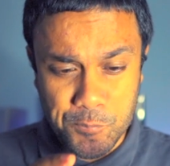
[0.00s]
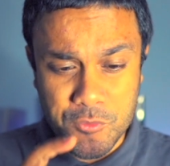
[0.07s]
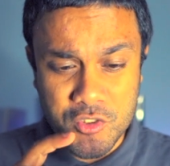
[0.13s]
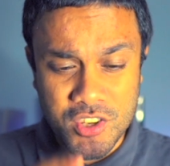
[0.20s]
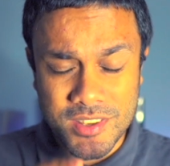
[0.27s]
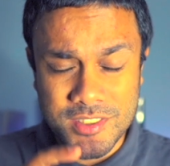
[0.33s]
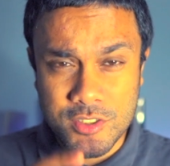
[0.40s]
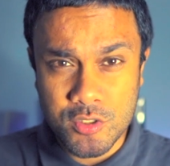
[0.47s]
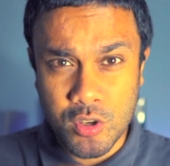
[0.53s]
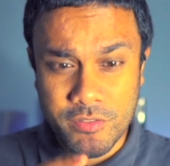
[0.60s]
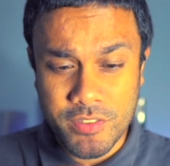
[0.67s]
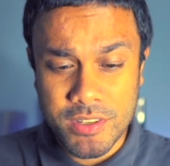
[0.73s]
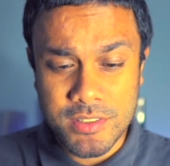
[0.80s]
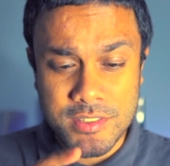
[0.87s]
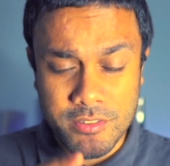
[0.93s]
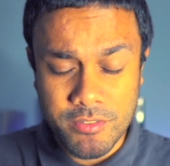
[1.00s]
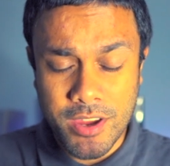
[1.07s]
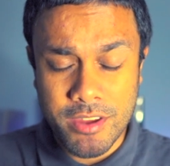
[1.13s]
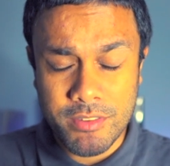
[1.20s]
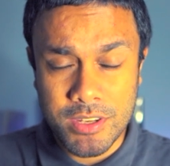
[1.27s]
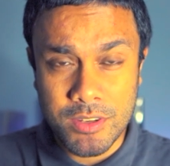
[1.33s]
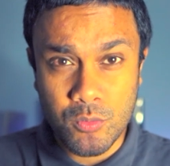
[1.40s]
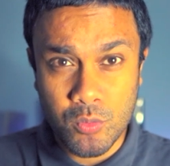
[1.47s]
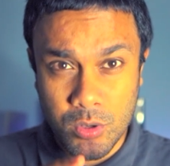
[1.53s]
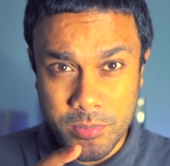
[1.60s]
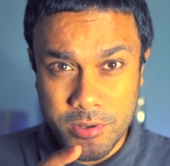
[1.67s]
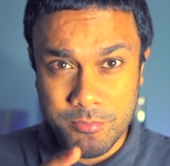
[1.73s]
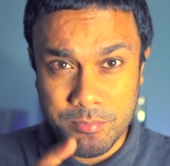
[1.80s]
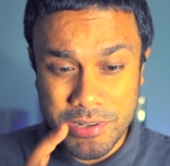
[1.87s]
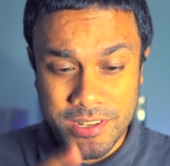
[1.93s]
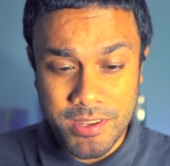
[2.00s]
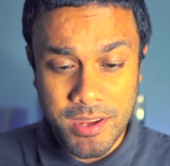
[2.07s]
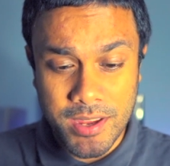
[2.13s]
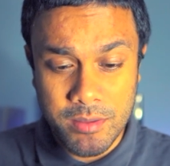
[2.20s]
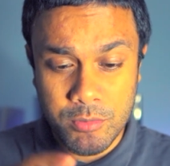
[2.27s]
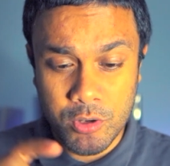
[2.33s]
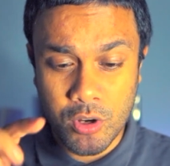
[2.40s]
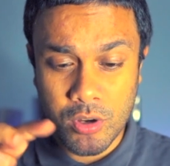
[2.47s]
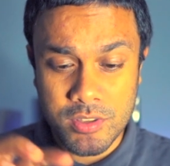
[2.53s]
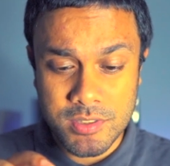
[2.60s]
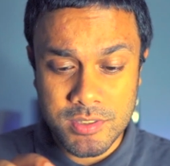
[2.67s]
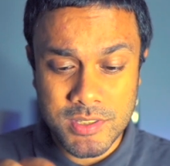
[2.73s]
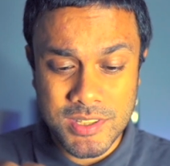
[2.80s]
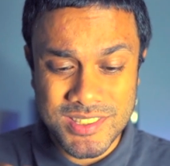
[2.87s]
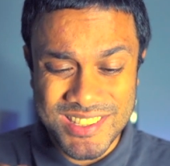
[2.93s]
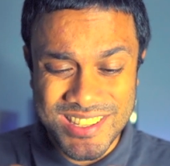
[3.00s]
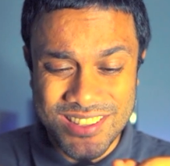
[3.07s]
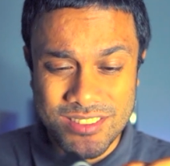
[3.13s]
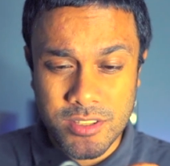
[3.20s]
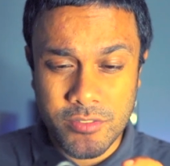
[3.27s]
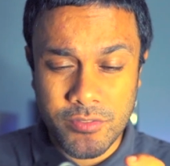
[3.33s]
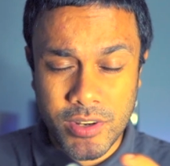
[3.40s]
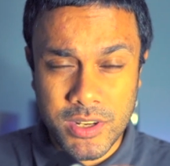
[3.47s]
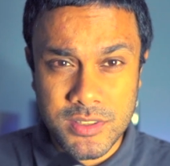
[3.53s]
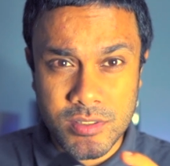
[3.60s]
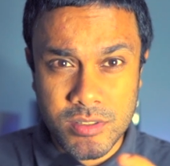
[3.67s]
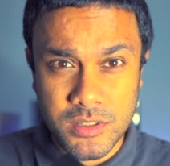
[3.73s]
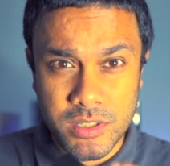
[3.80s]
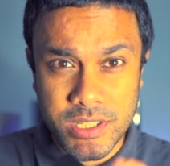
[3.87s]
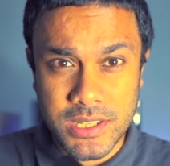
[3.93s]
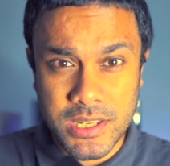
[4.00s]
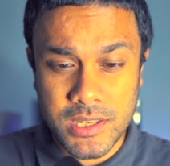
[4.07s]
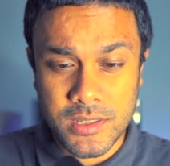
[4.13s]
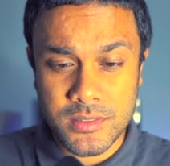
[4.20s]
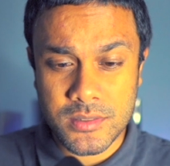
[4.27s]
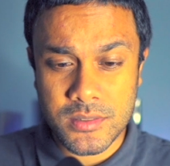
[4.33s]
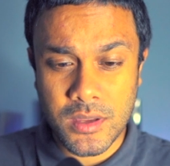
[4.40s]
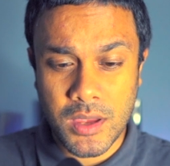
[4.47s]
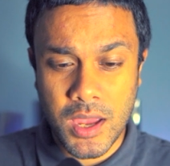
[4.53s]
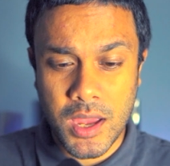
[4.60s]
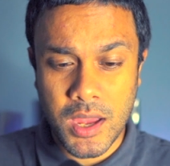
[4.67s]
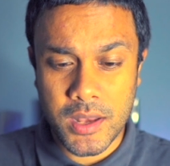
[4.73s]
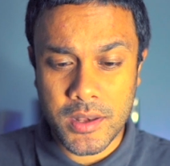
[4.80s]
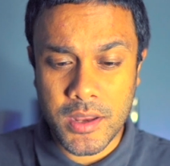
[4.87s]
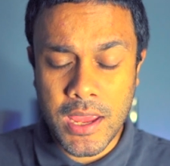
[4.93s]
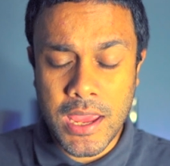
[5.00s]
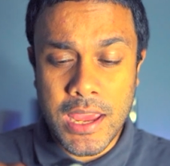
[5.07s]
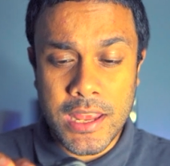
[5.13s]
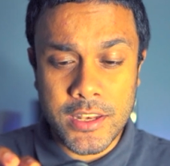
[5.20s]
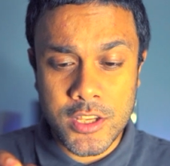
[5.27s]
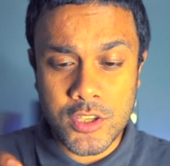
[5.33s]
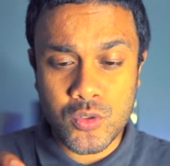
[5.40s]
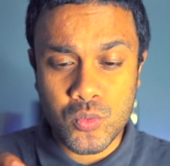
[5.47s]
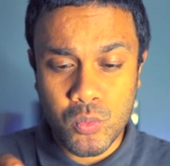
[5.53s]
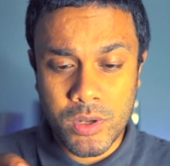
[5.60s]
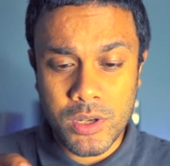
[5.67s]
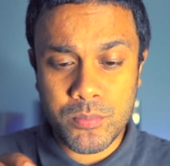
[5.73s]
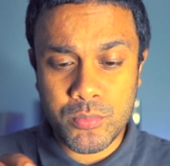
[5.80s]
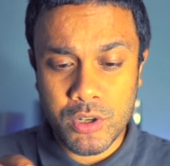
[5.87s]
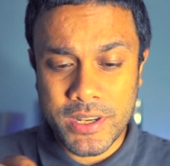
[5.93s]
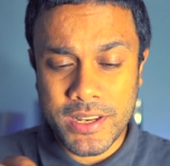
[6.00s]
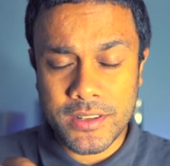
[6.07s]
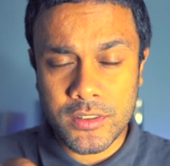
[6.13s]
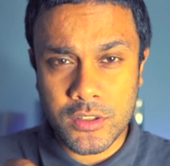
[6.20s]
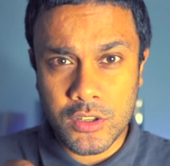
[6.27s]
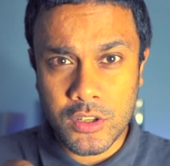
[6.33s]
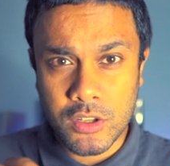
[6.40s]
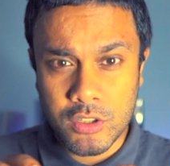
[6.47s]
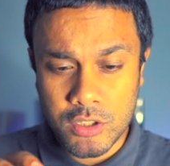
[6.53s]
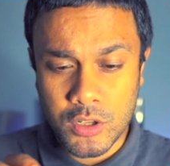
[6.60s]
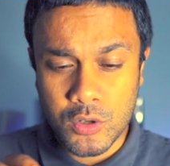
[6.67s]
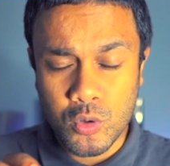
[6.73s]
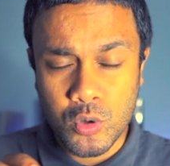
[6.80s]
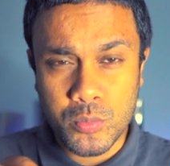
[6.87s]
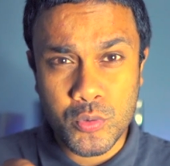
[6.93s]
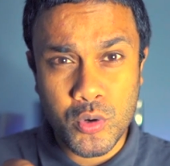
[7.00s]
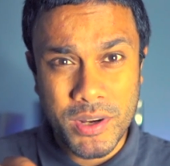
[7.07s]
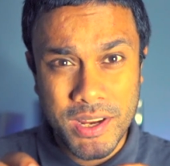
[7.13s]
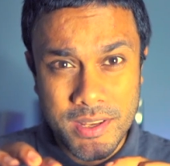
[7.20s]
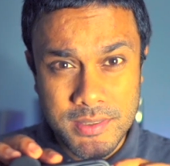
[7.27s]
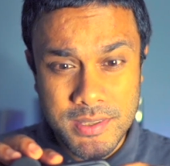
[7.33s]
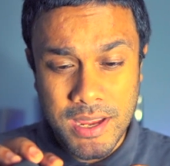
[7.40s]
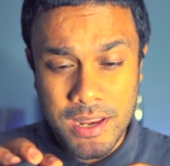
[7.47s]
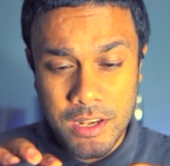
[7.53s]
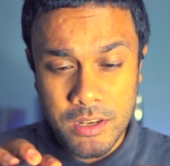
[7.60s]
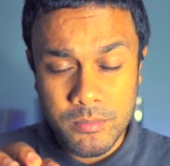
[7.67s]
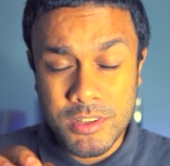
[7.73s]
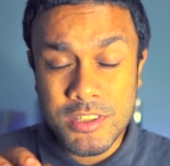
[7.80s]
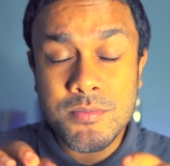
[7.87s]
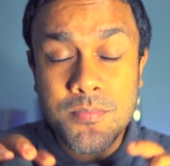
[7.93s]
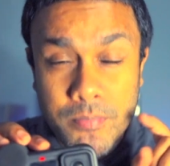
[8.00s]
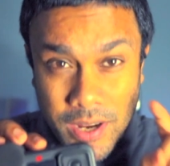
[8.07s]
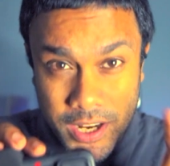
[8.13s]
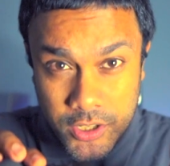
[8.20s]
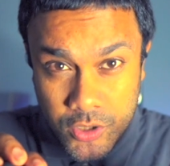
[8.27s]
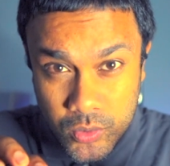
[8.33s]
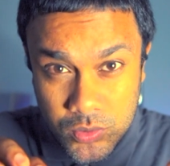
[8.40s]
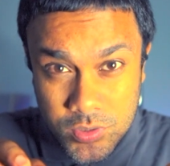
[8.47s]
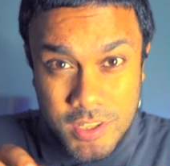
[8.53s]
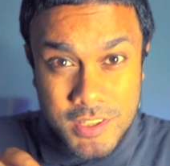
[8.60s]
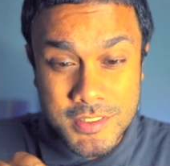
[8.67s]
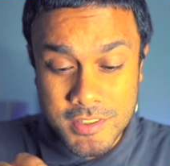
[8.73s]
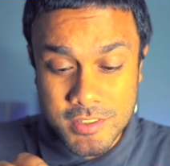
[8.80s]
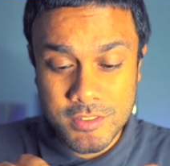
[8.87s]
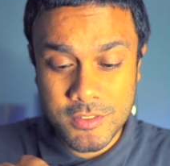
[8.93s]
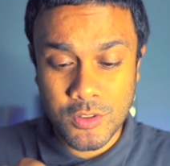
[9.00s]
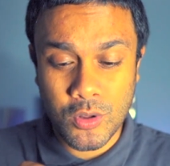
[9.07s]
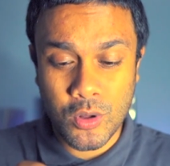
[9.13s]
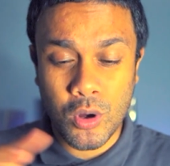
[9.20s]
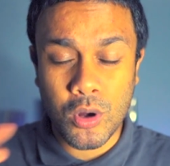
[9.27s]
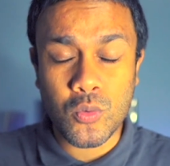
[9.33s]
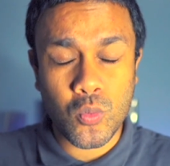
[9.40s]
chances of it surviving would be pretty high, because this is a very sturdy case and this will protect the GoPro against the elements. Mind you, this is not